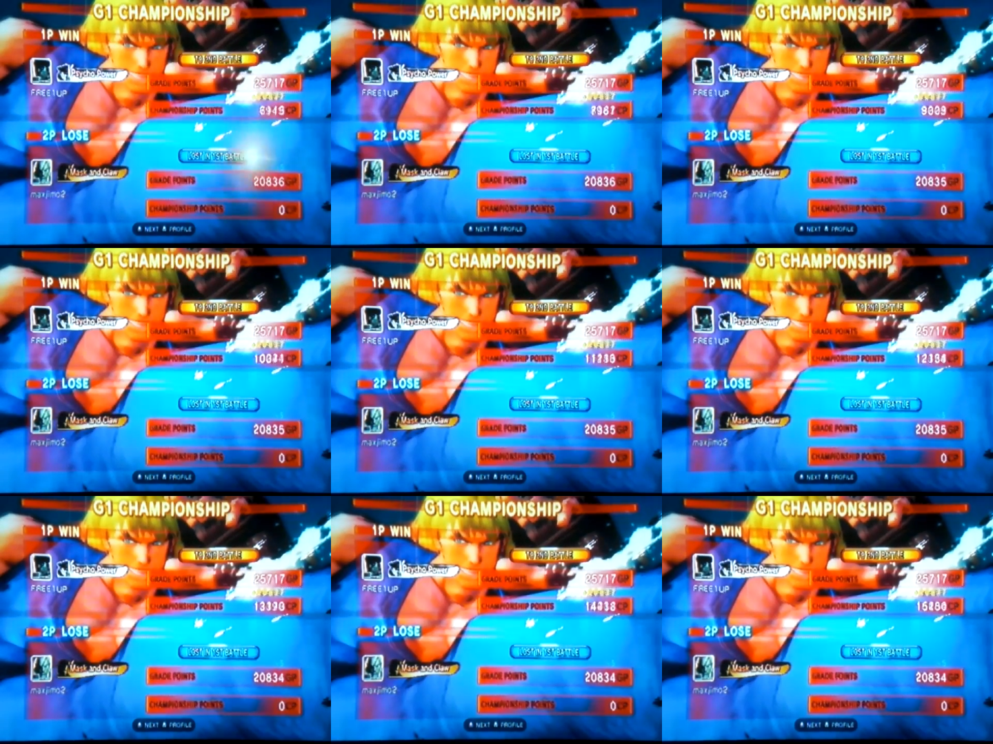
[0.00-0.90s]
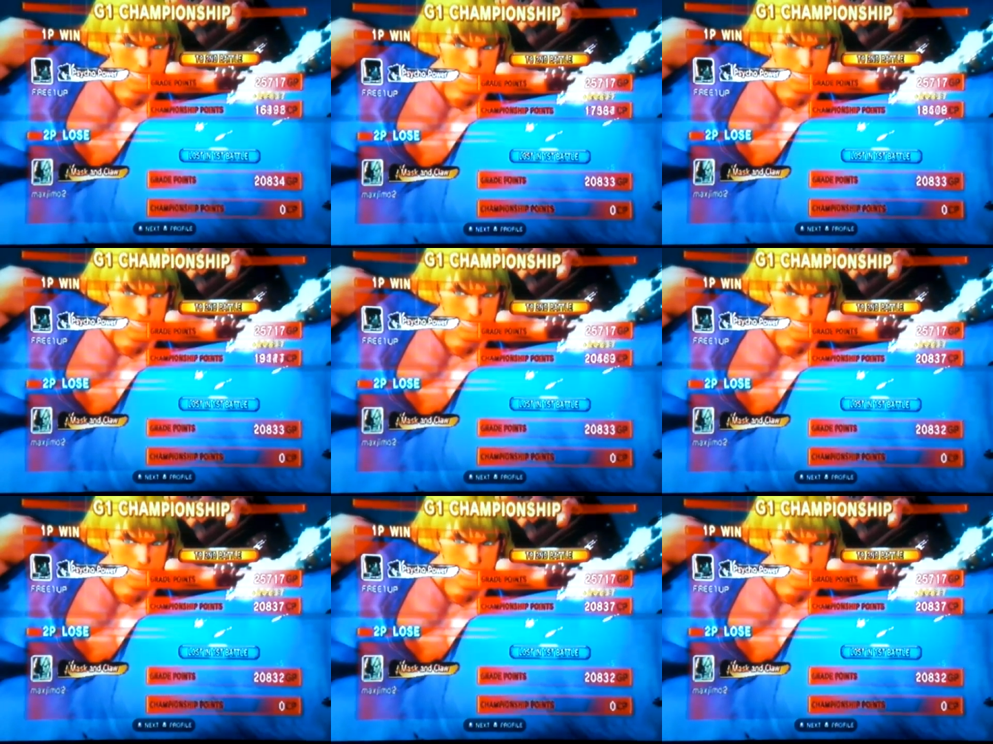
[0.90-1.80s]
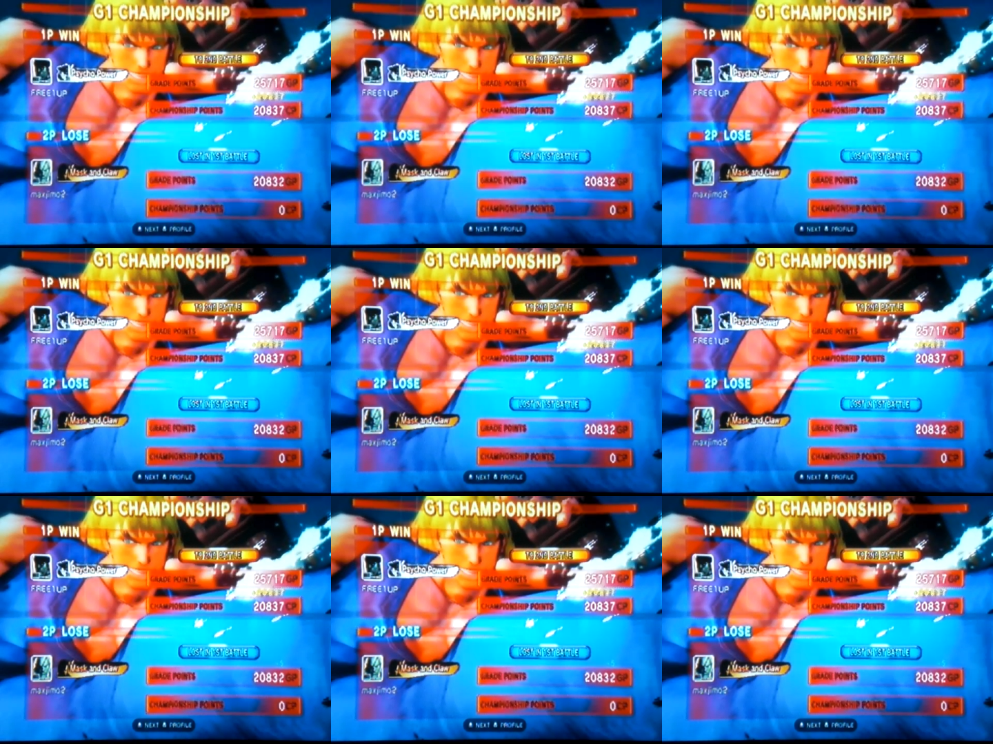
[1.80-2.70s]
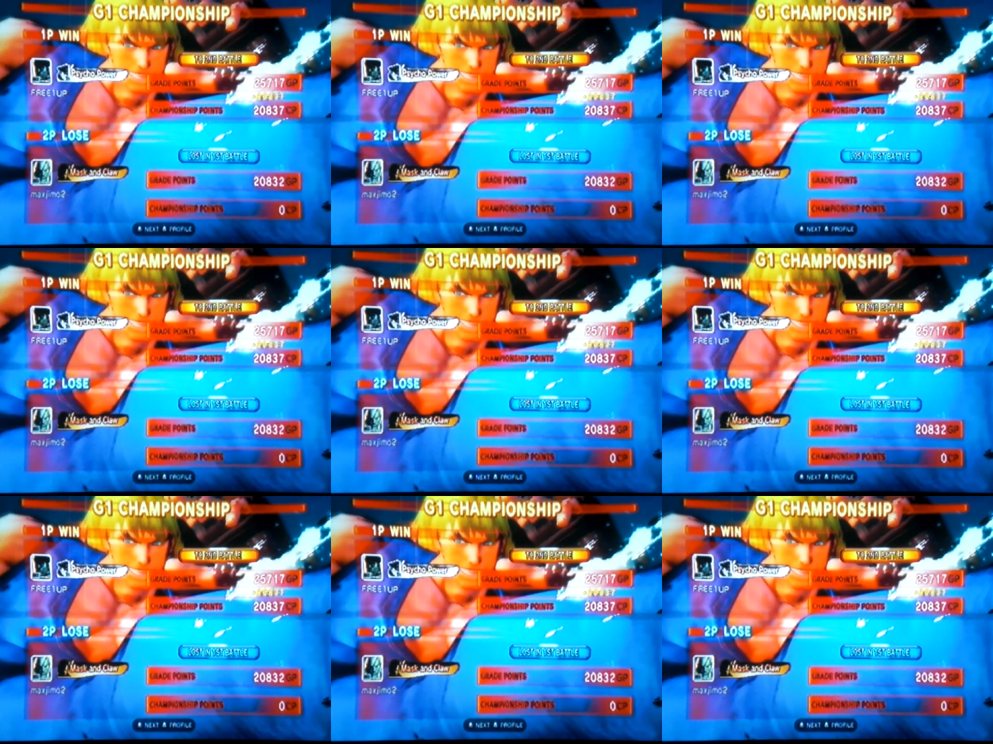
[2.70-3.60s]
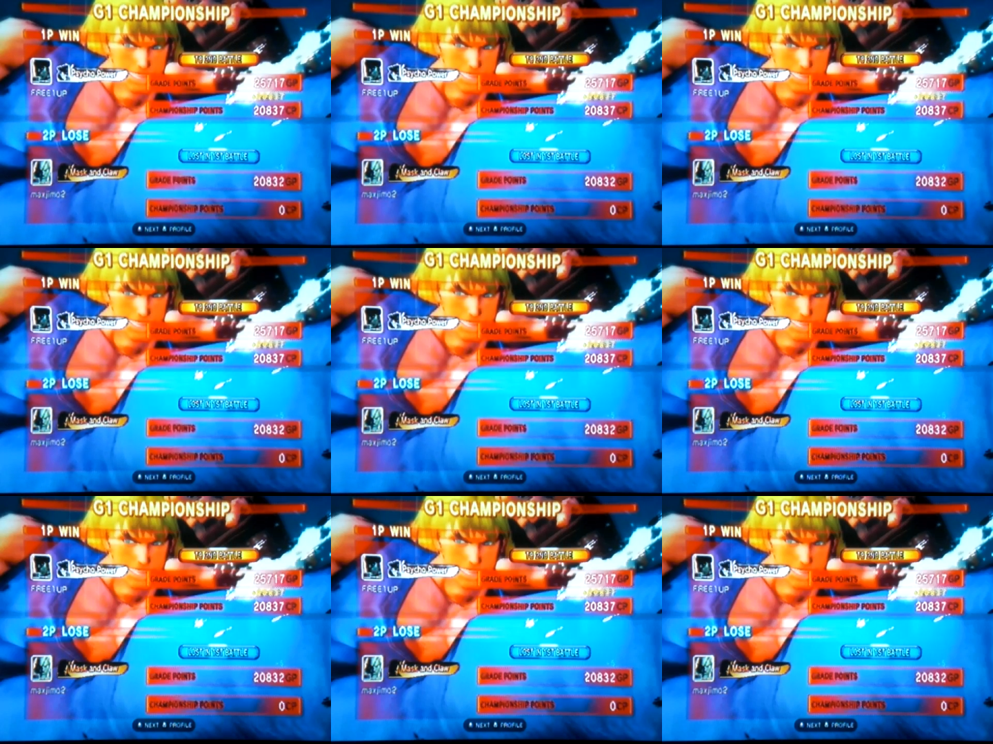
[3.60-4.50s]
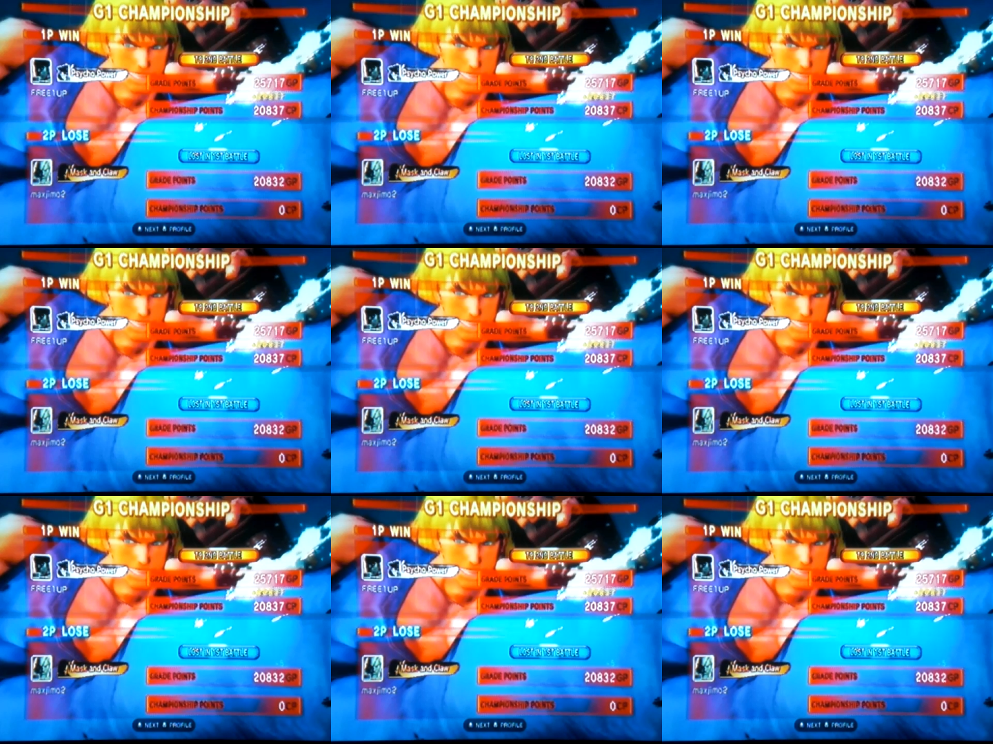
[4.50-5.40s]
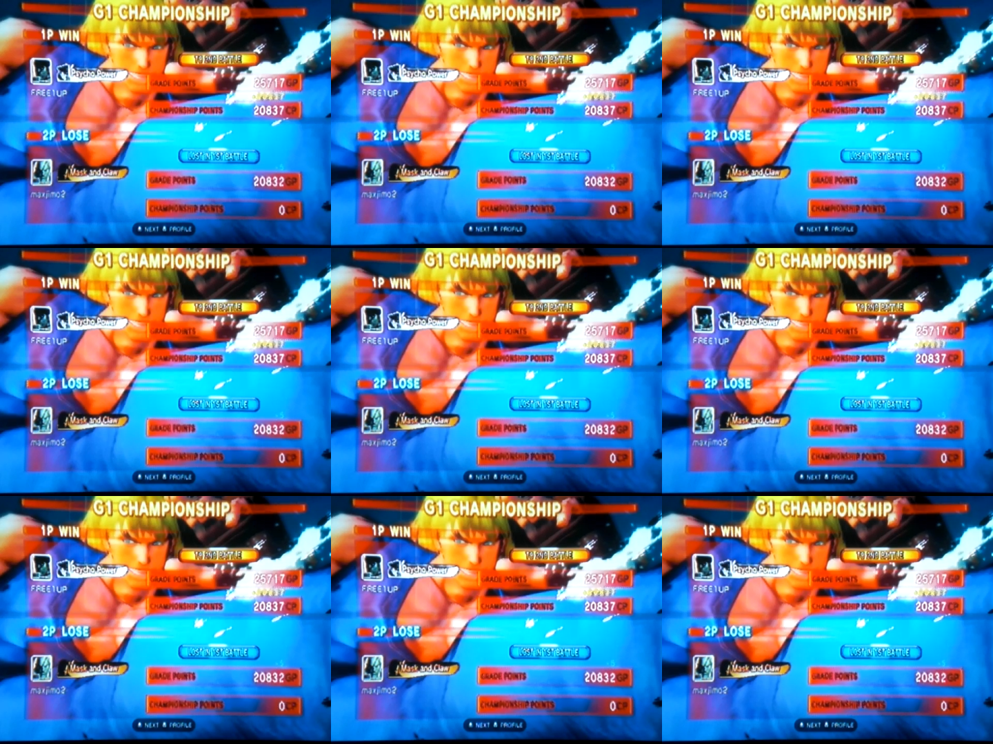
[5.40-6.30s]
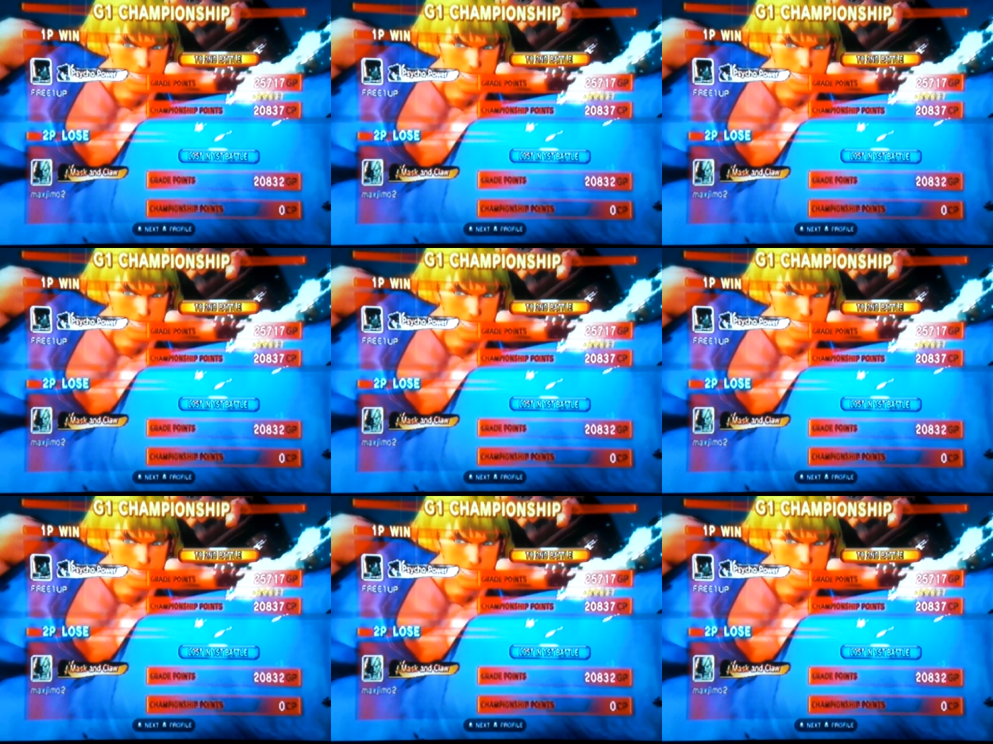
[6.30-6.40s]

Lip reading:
(no speaker visible)